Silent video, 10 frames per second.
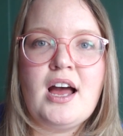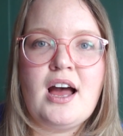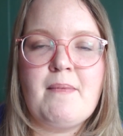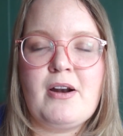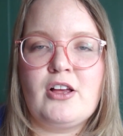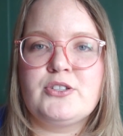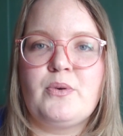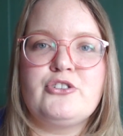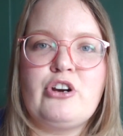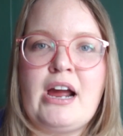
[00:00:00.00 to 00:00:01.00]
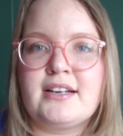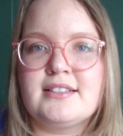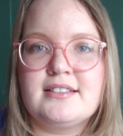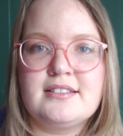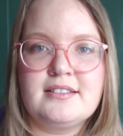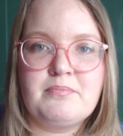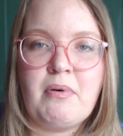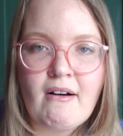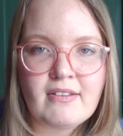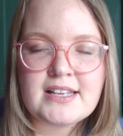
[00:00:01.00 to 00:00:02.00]
It also attracts
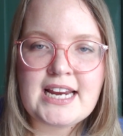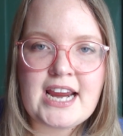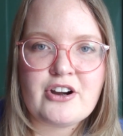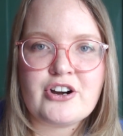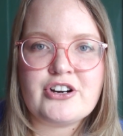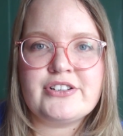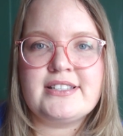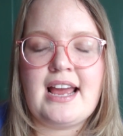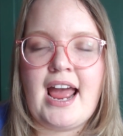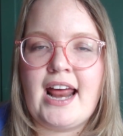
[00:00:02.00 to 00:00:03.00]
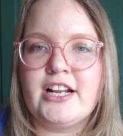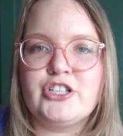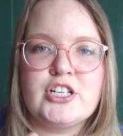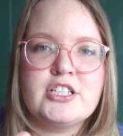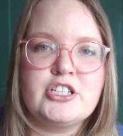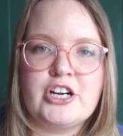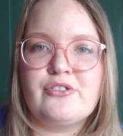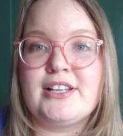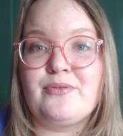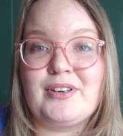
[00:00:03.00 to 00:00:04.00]
pollinators, and it's just
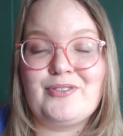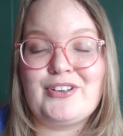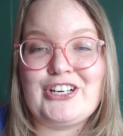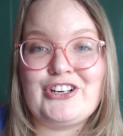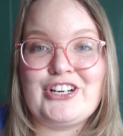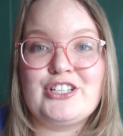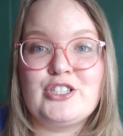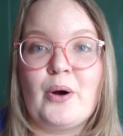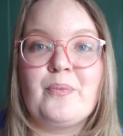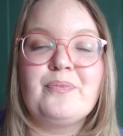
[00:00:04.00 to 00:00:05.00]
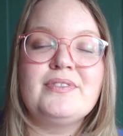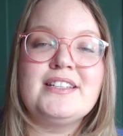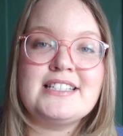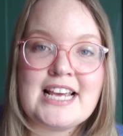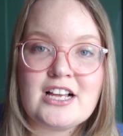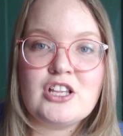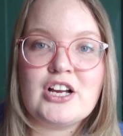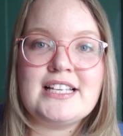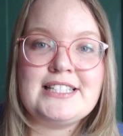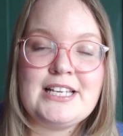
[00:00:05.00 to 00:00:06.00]
generally really, really good. So take a
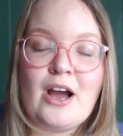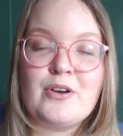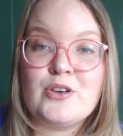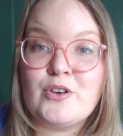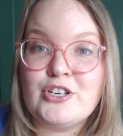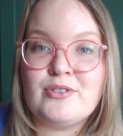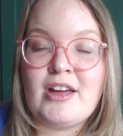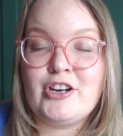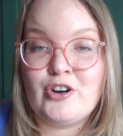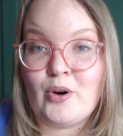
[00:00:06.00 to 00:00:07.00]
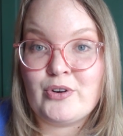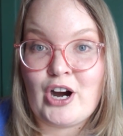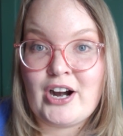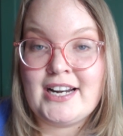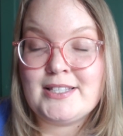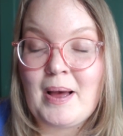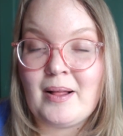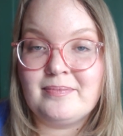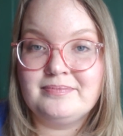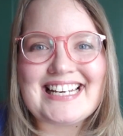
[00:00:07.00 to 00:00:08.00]
look, see how you can do that in your own garden as
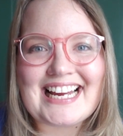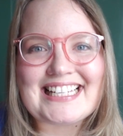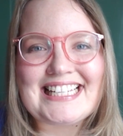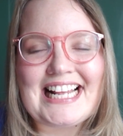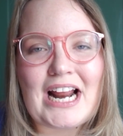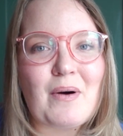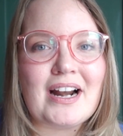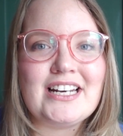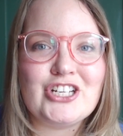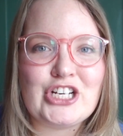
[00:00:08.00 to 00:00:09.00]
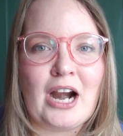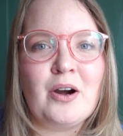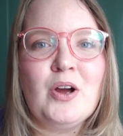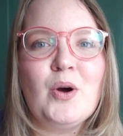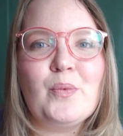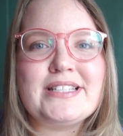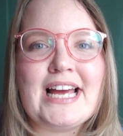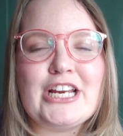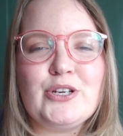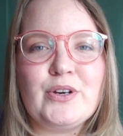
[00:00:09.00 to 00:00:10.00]
well. The next thing that I wanted to share was
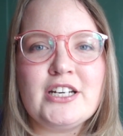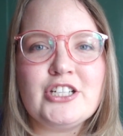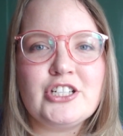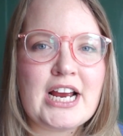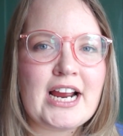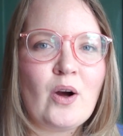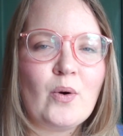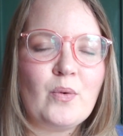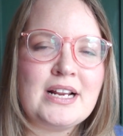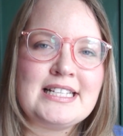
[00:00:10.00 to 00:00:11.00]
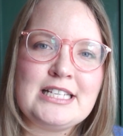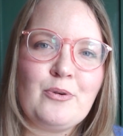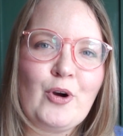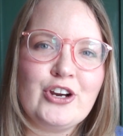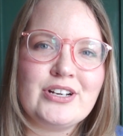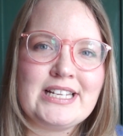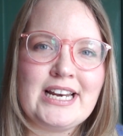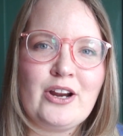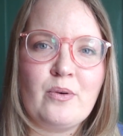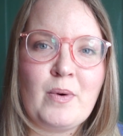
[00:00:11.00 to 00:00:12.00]
that you can check out and see what your
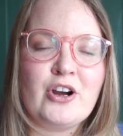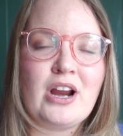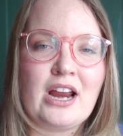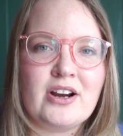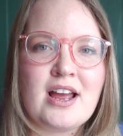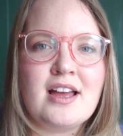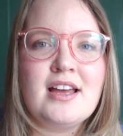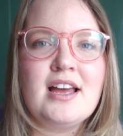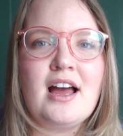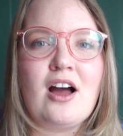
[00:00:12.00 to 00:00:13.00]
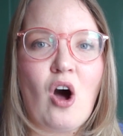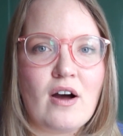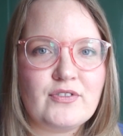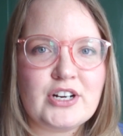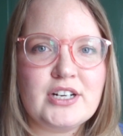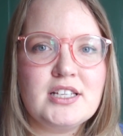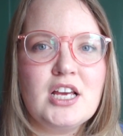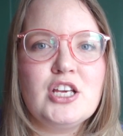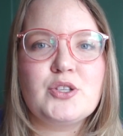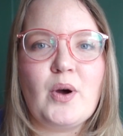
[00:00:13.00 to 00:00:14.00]
city or what your area offers.
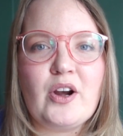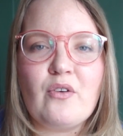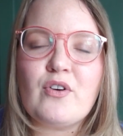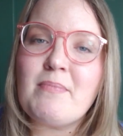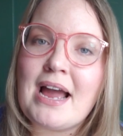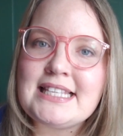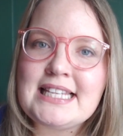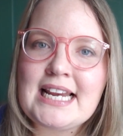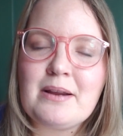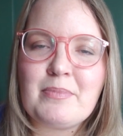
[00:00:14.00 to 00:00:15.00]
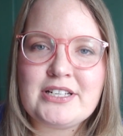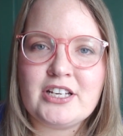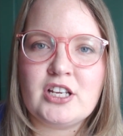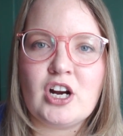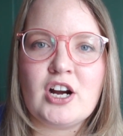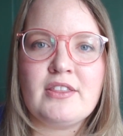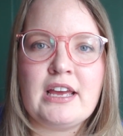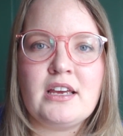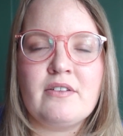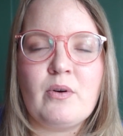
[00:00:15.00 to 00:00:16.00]
So I know for my city in particular,
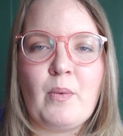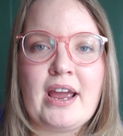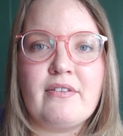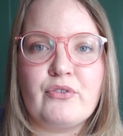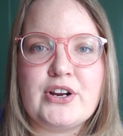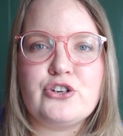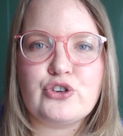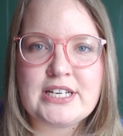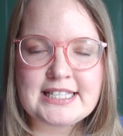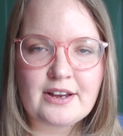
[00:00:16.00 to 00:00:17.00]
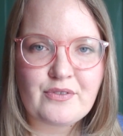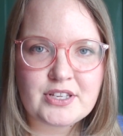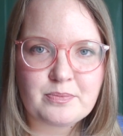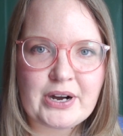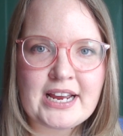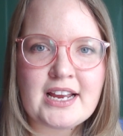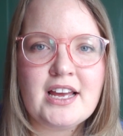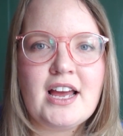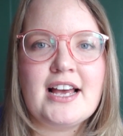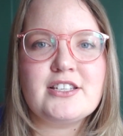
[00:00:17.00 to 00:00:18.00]
they give away free trees every spring,
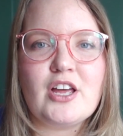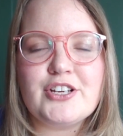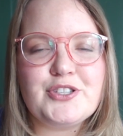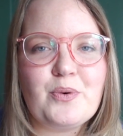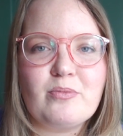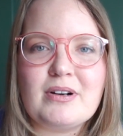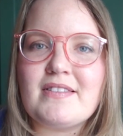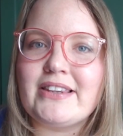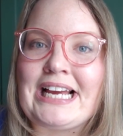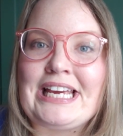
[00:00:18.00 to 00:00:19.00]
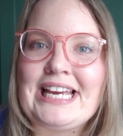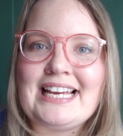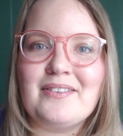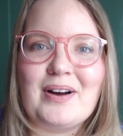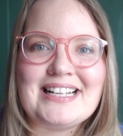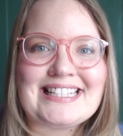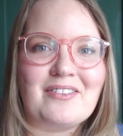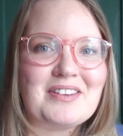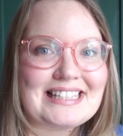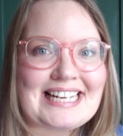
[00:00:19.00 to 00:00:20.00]
as long as you are one of the lucky ones
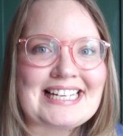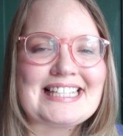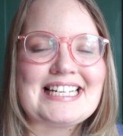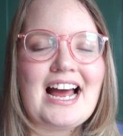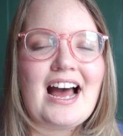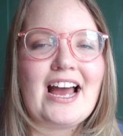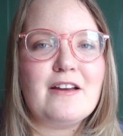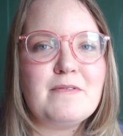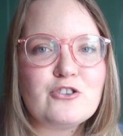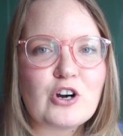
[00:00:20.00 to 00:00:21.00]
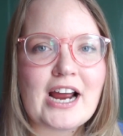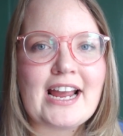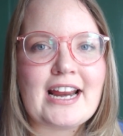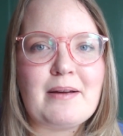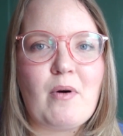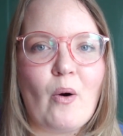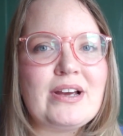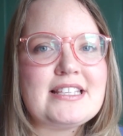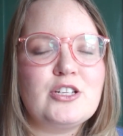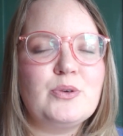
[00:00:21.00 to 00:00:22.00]
on the list. I have been trying and I'm
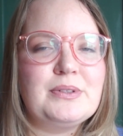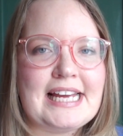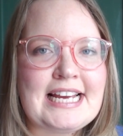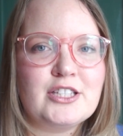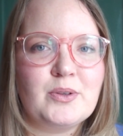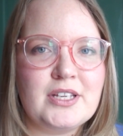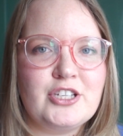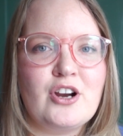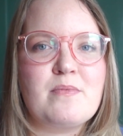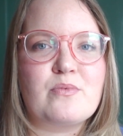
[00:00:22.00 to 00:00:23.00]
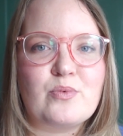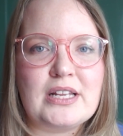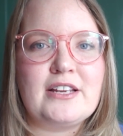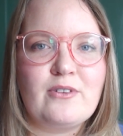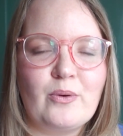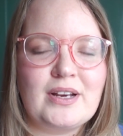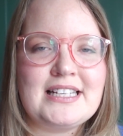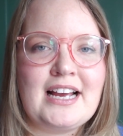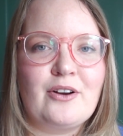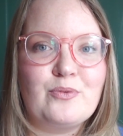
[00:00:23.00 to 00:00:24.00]
always too late. So this year I'm really
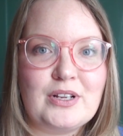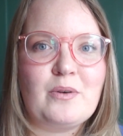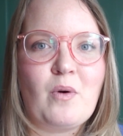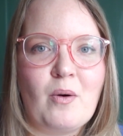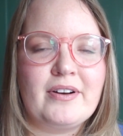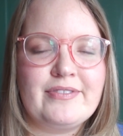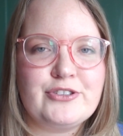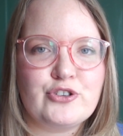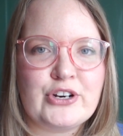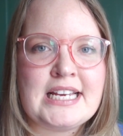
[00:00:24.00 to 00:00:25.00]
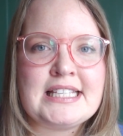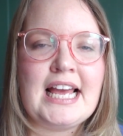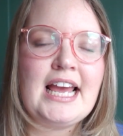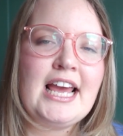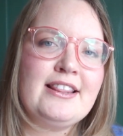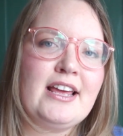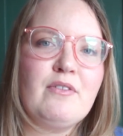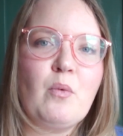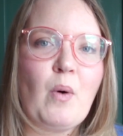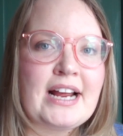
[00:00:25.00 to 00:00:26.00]
focusing. I really want one of these trees. They
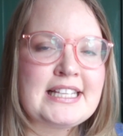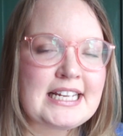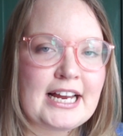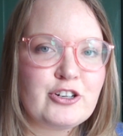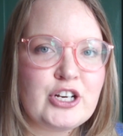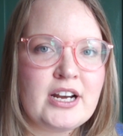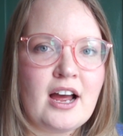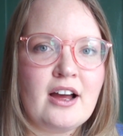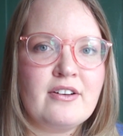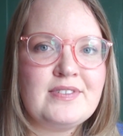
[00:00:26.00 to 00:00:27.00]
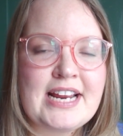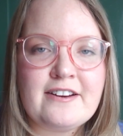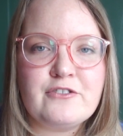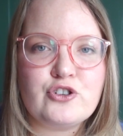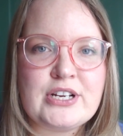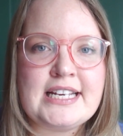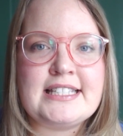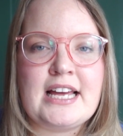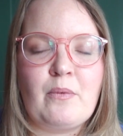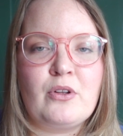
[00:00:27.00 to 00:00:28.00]
have a wide selection of native
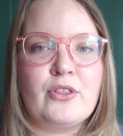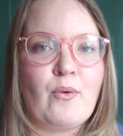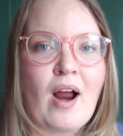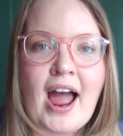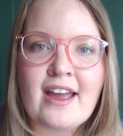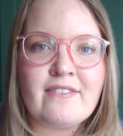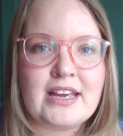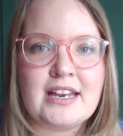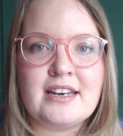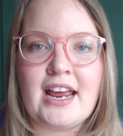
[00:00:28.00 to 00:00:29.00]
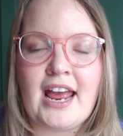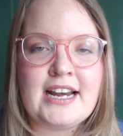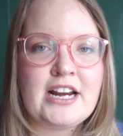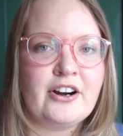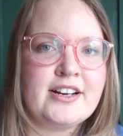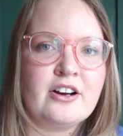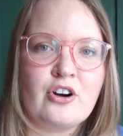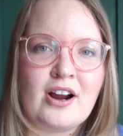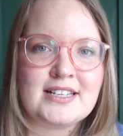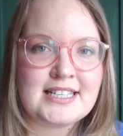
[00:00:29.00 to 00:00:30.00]
trees that will thrive in any area
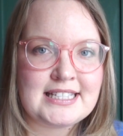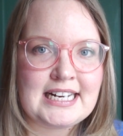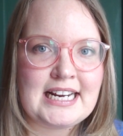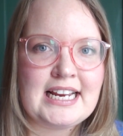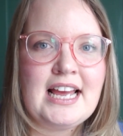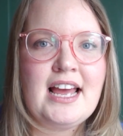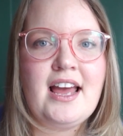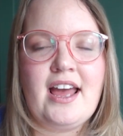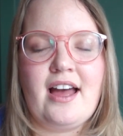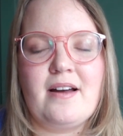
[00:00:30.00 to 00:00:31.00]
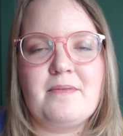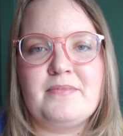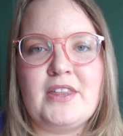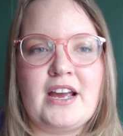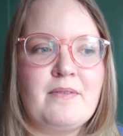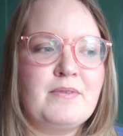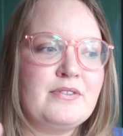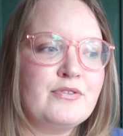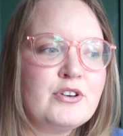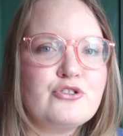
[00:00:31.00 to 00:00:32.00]
across the city. They come
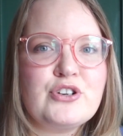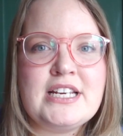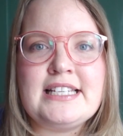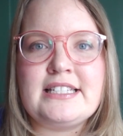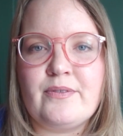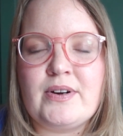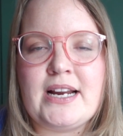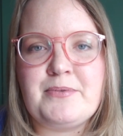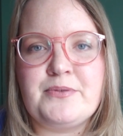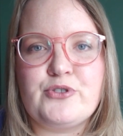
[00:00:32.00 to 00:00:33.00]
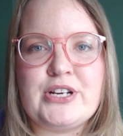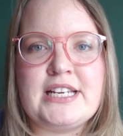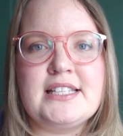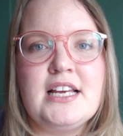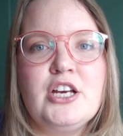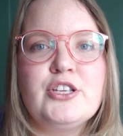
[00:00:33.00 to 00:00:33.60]
in fruit trees and different types of trees.